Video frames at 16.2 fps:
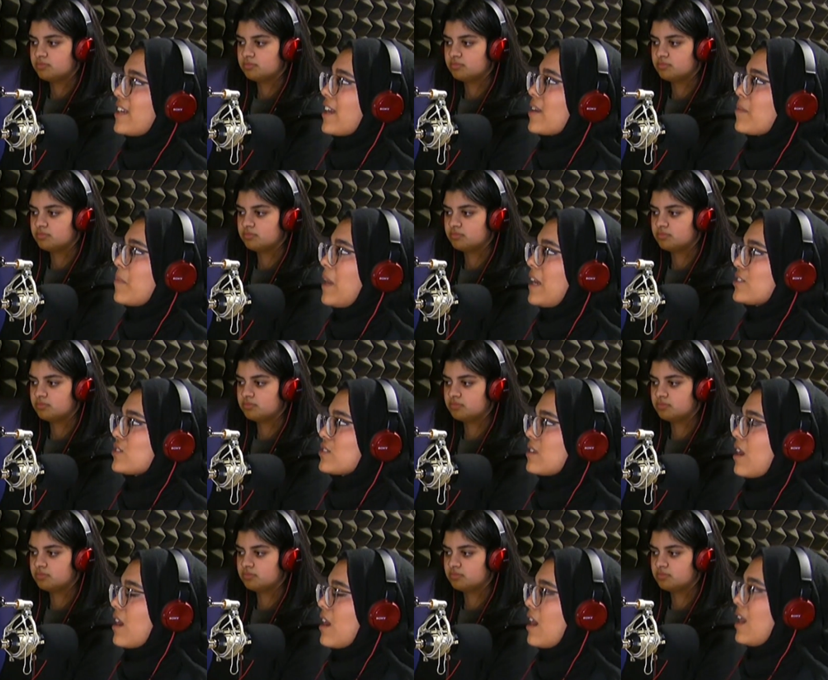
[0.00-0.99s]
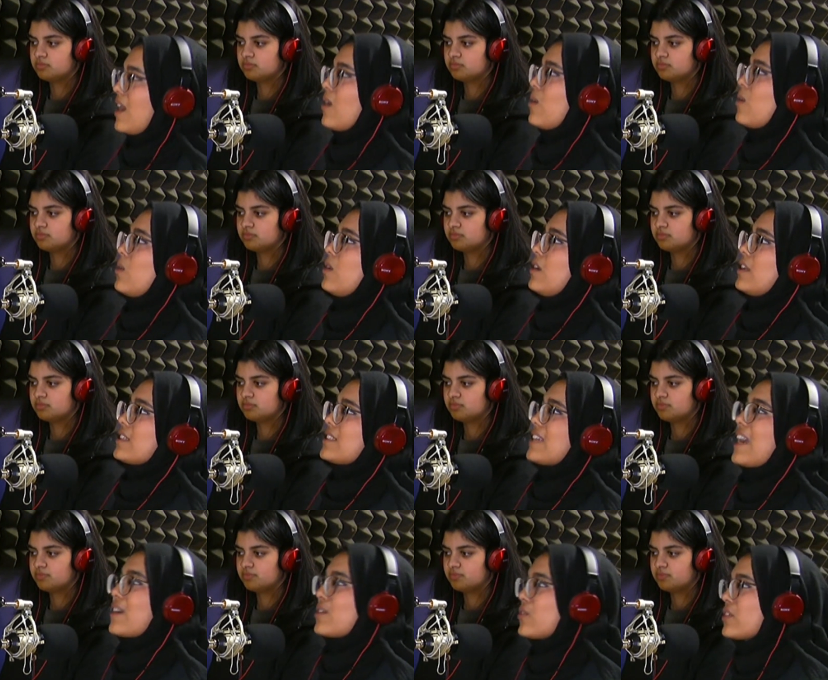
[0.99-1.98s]
Speaker 1: imagine like how
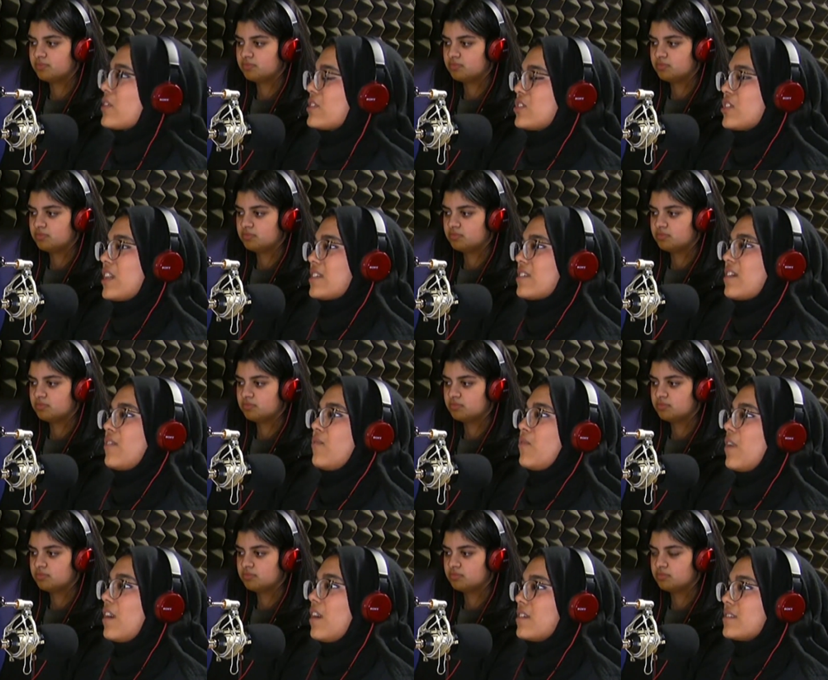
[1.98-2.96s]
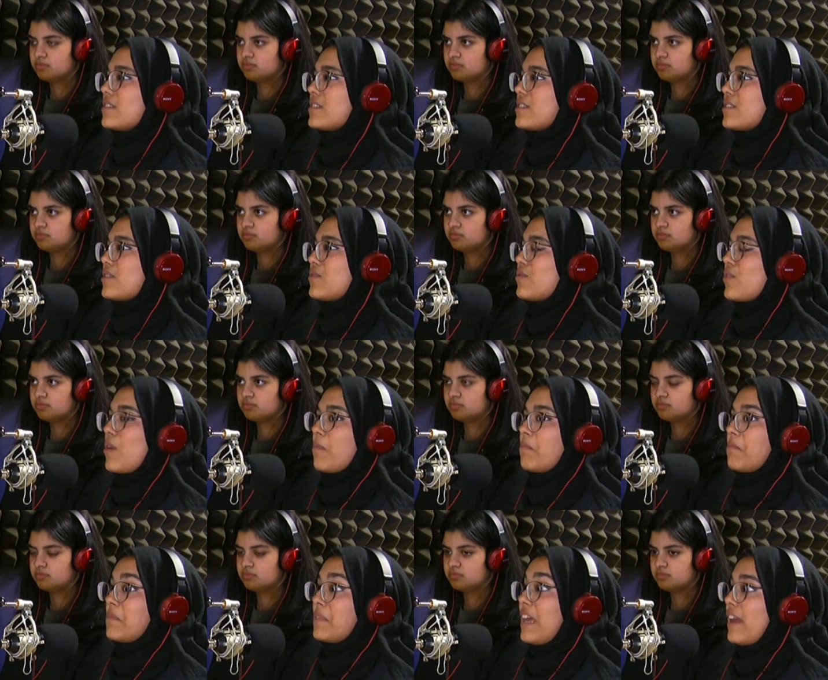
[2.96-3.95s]
technology has advanced
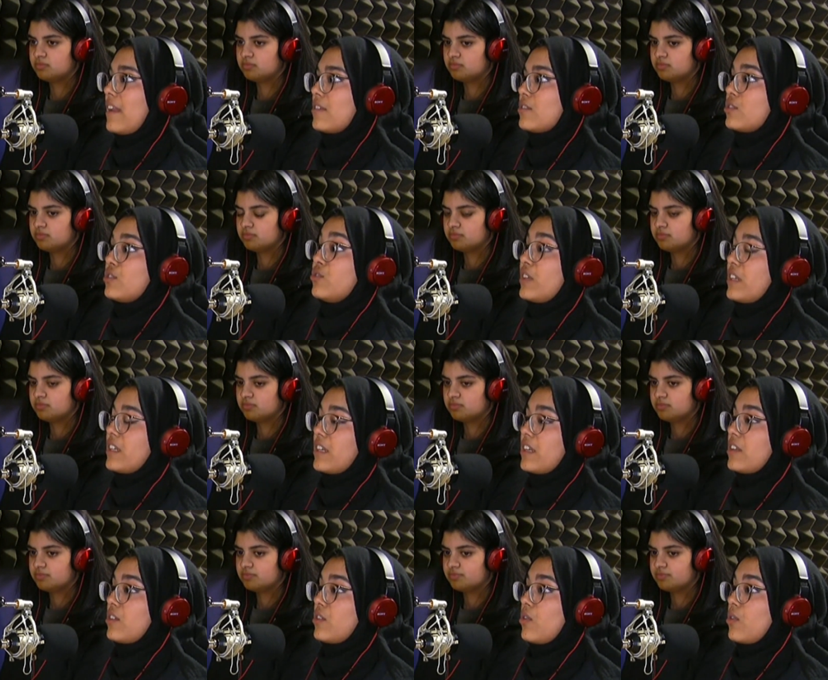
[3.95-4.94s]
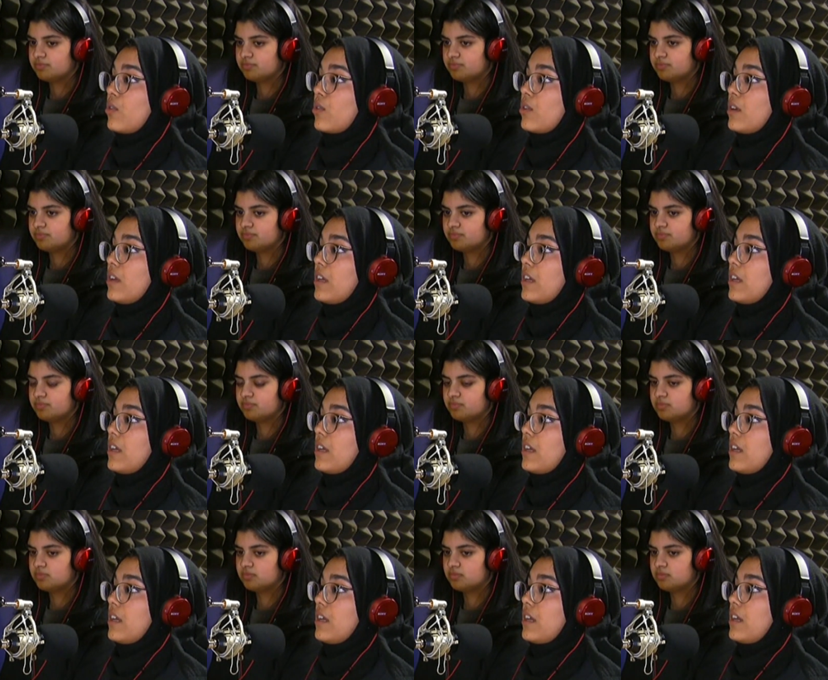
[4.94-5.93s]
from then to drinking your
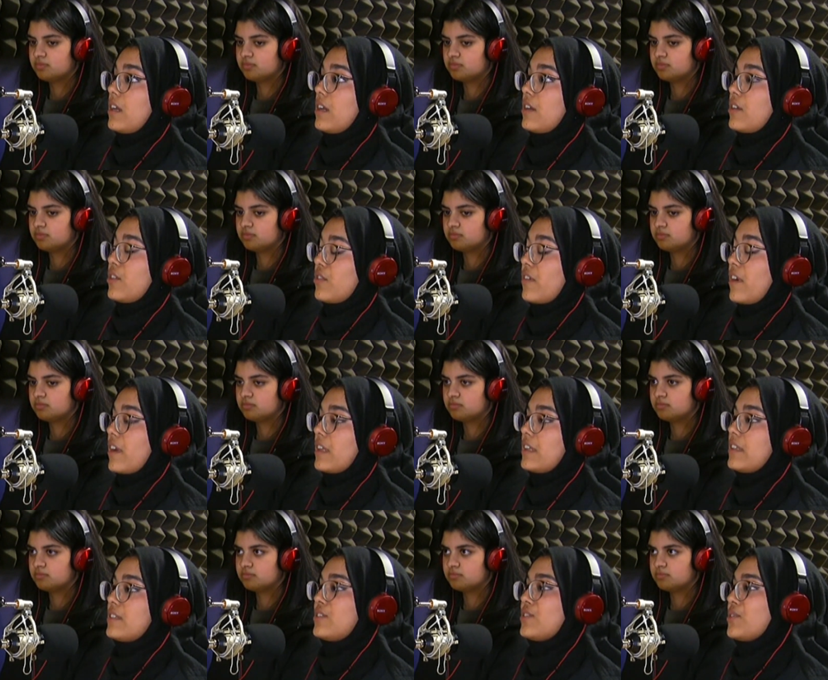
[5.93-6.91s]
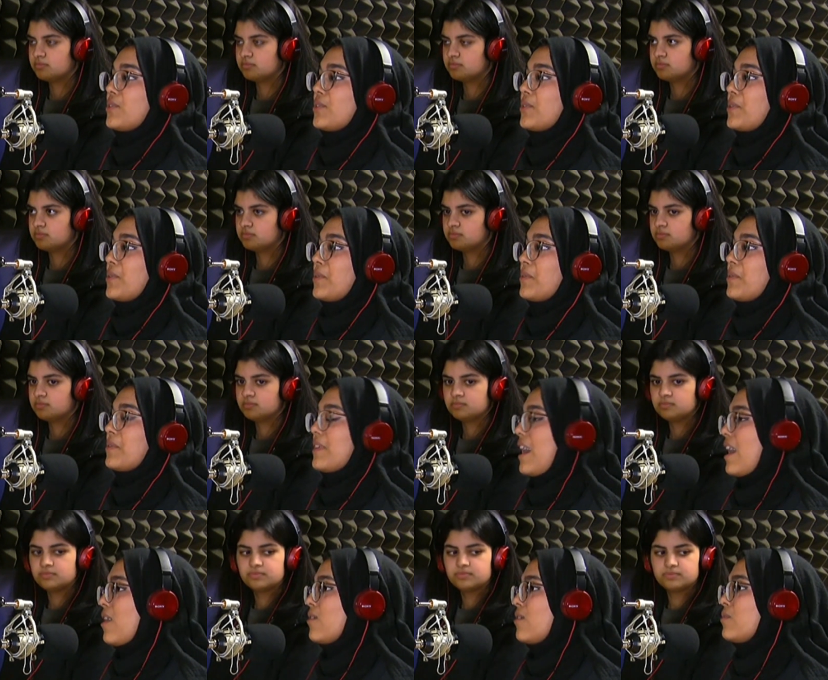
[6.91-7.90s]
you know to
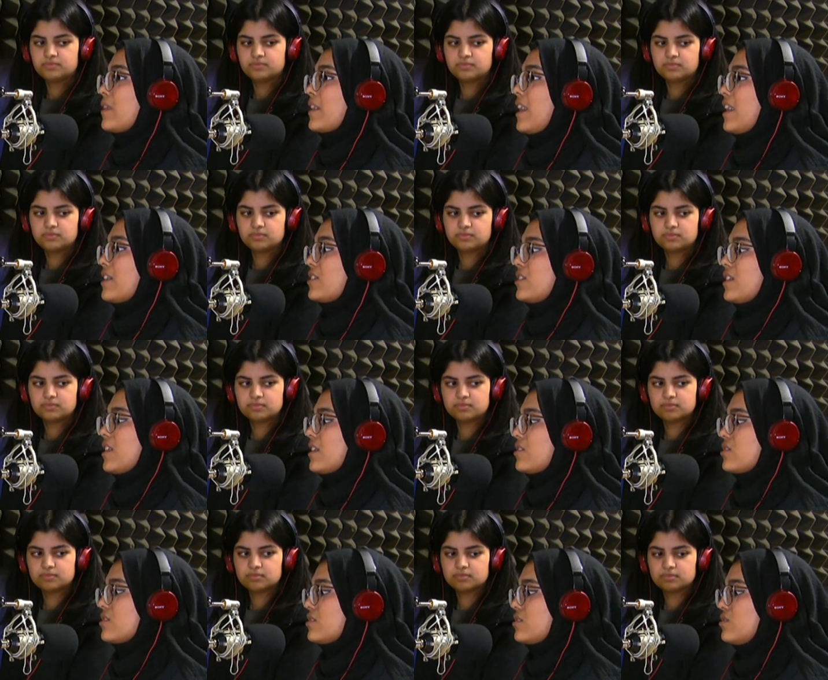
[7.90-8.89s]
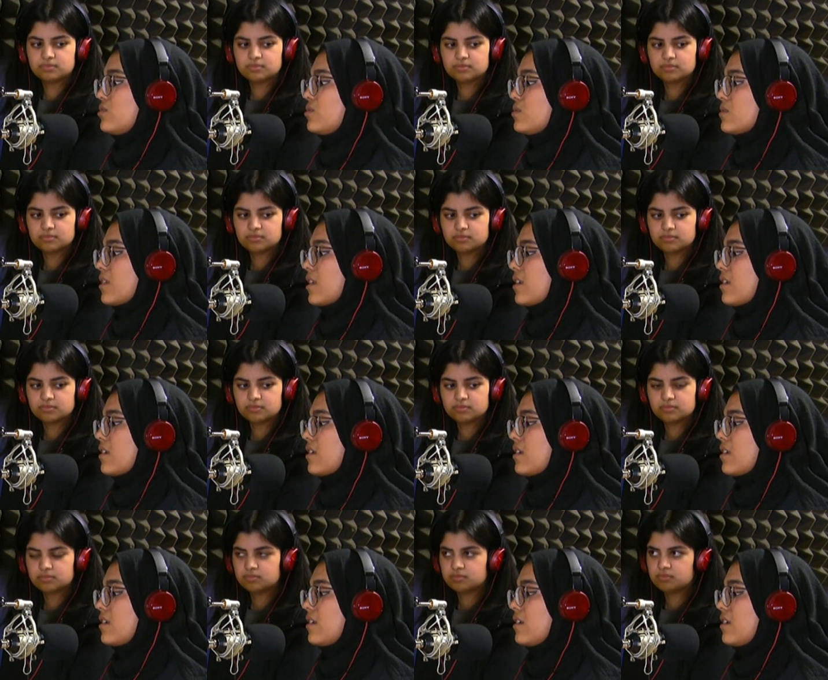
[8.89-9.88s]
now where you actually can just use like
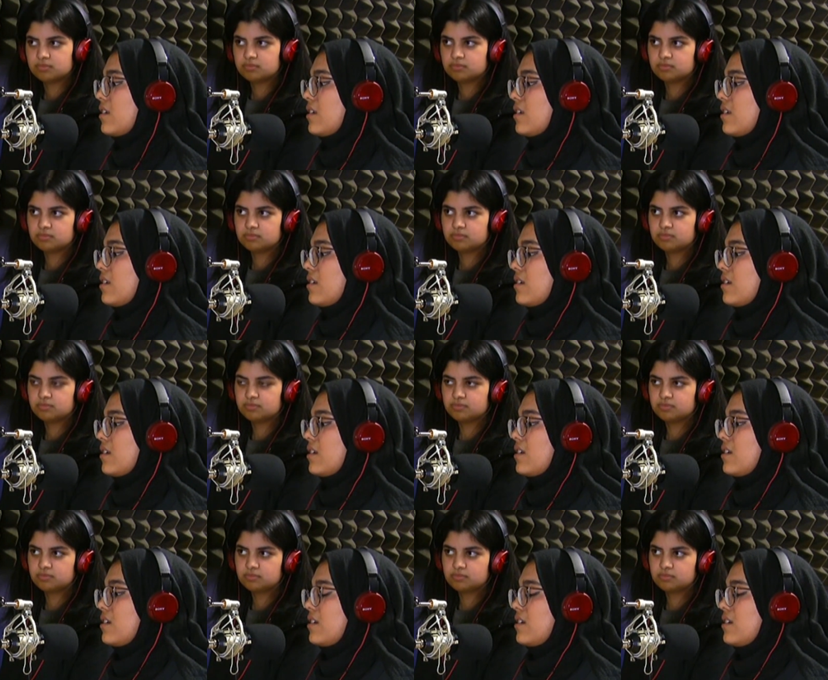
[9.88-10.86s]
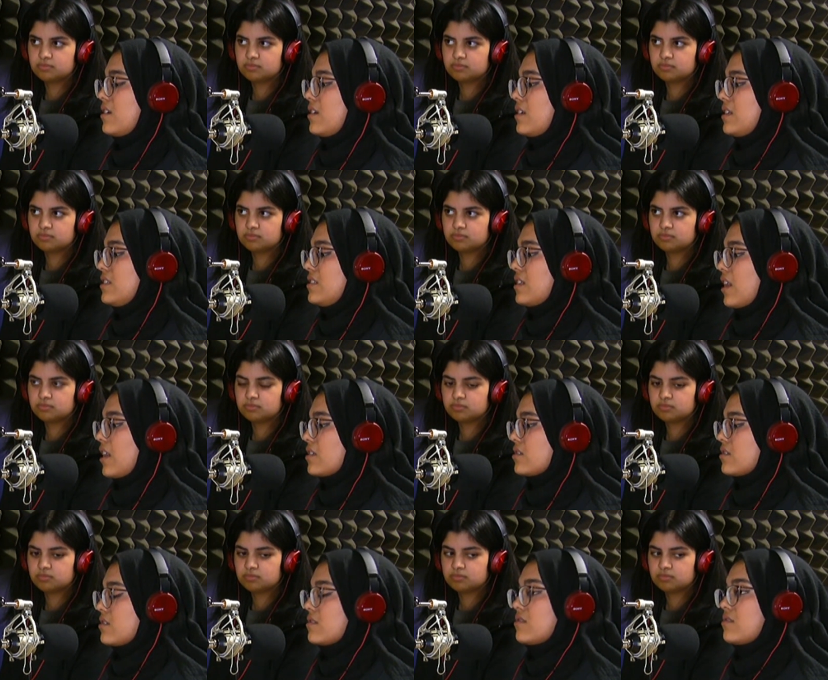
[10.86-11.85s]
a
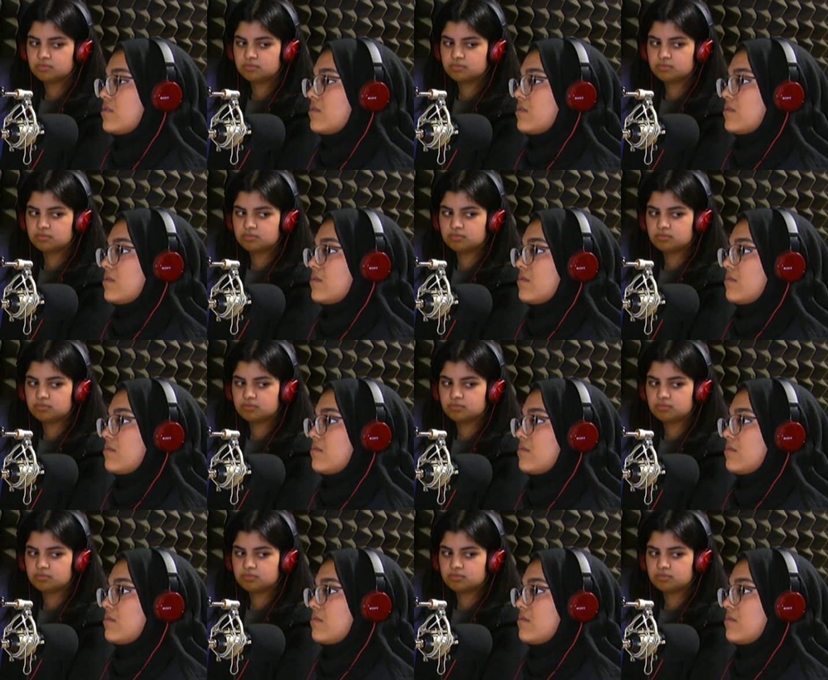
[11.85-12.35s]
indicator to